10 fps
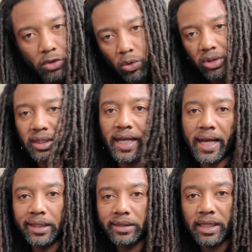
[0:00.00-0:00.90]
or you
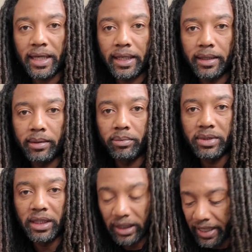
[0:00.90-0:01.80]
got
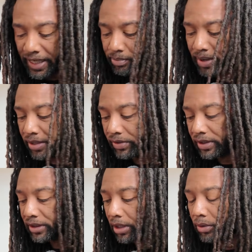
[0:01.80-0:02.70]
the lead battery.
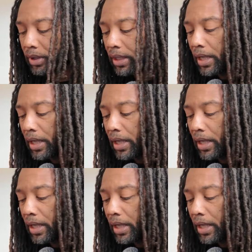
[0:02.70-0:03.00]
So